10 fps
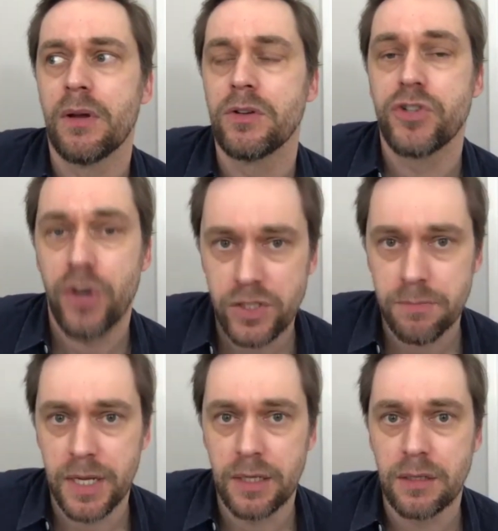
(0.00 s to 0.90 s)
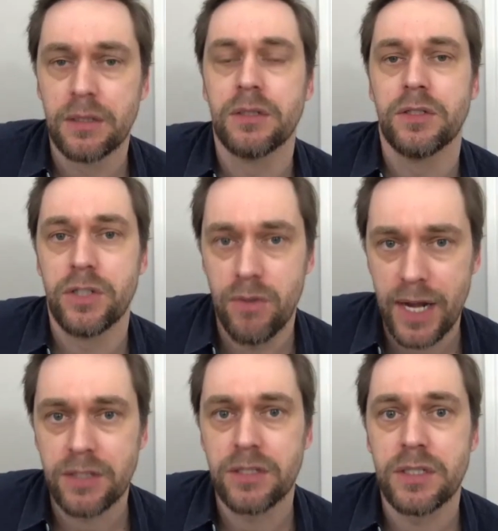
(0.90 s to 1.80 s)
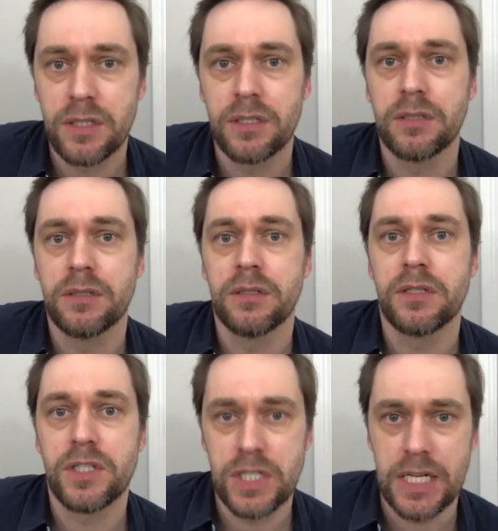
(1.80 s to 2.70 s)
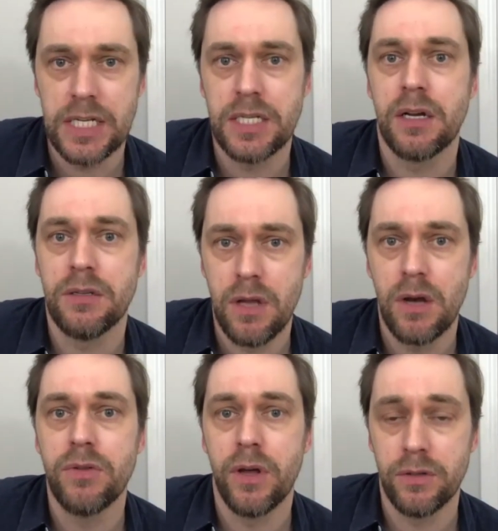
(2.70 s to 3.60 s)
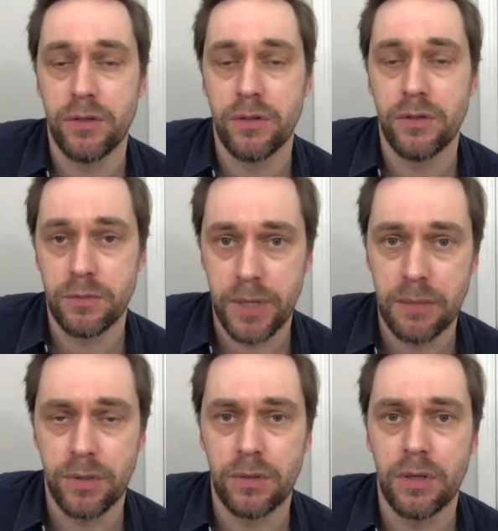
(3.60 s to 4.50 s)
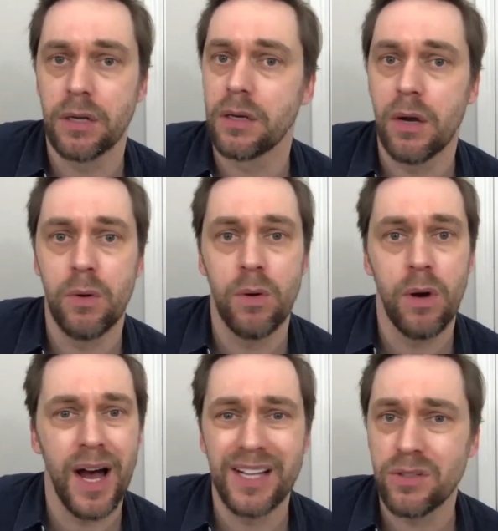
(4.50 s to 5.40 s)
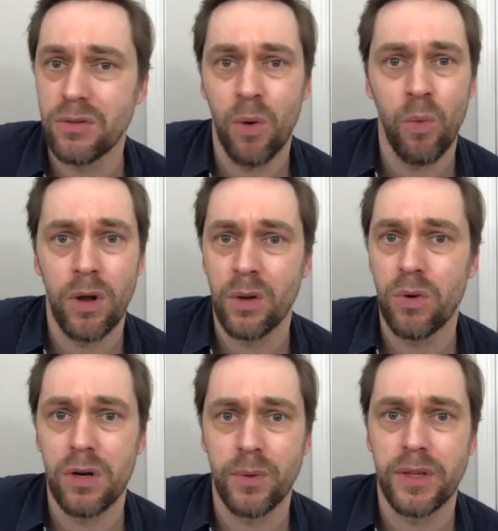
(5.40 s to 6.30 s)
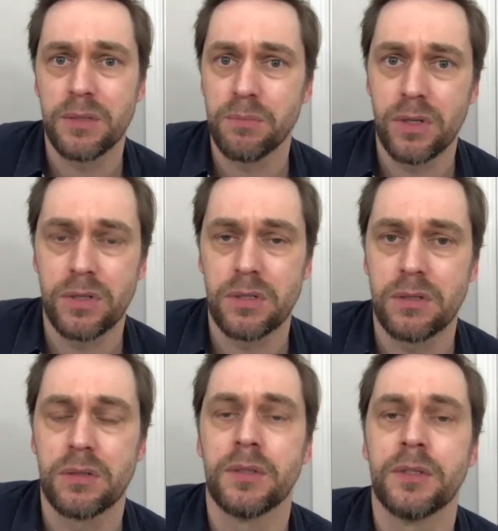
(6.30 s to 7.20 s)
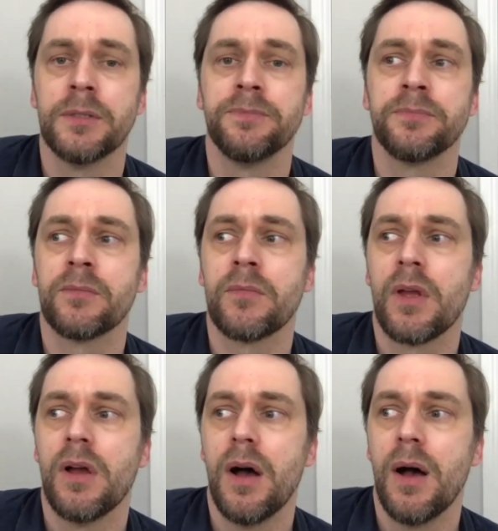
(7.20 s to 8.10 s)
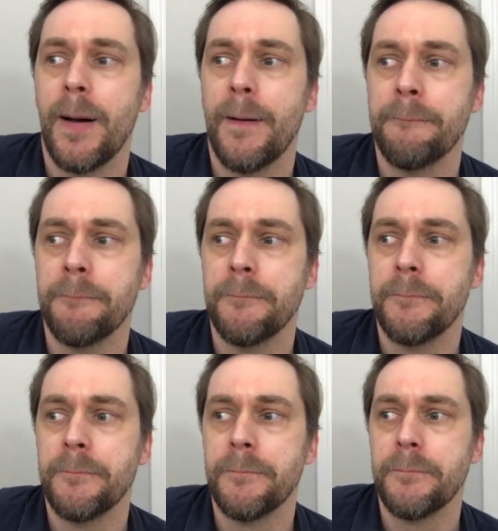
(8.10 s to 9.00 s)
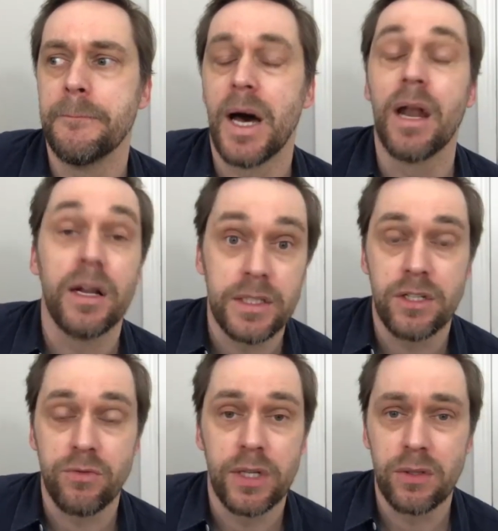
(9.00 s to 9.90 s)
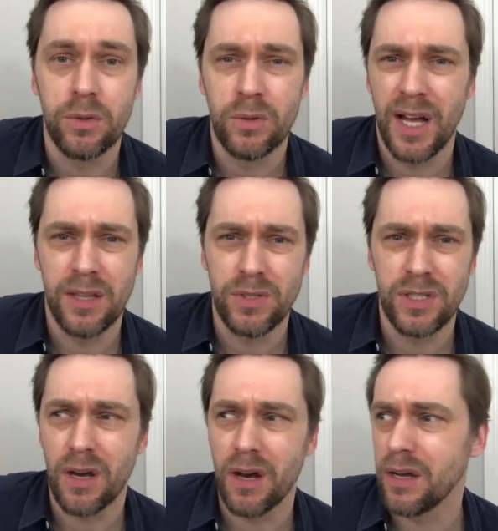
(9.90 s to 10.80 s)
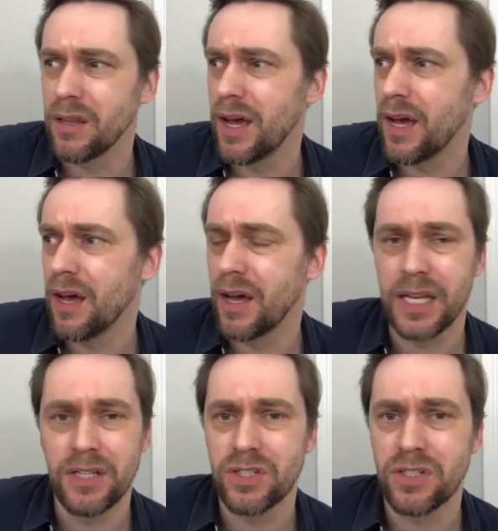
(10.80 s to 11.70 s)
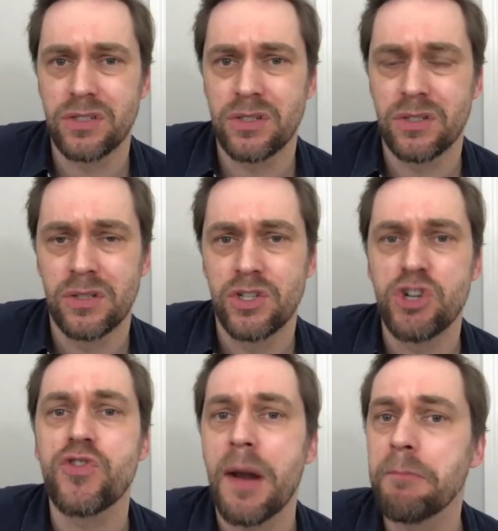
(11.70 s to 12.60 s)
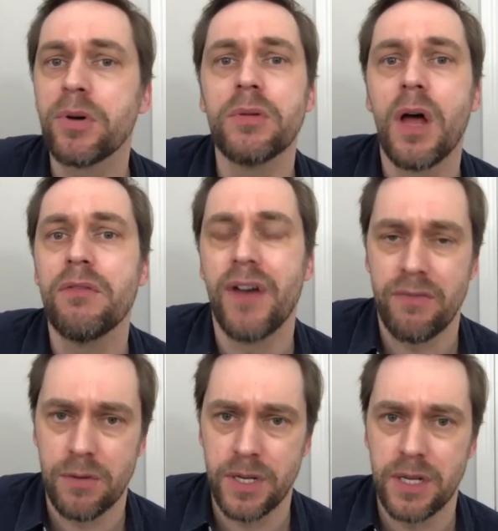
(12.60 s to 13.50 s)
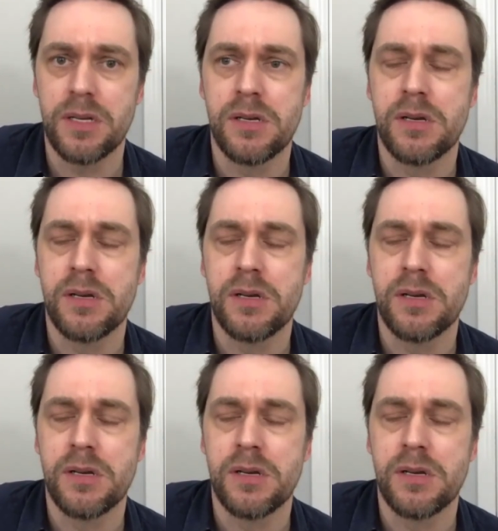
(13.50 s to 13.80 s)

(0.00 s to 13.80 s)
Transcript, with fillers: Trust me, directors can see and know those people and go, I do not want to work with this person. And I did this recall and there was a guy there and he just trampled over everybody